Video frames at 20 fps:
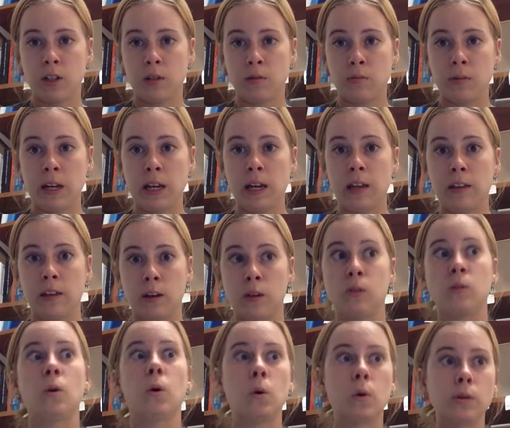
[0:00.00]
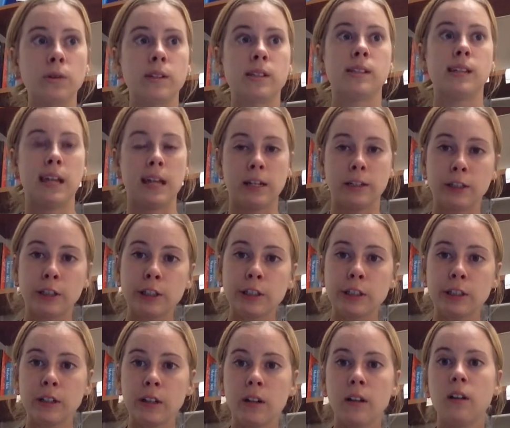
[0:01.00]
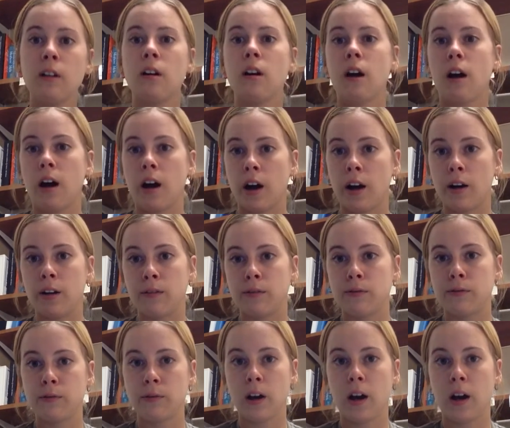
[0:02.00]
to be the gold standard of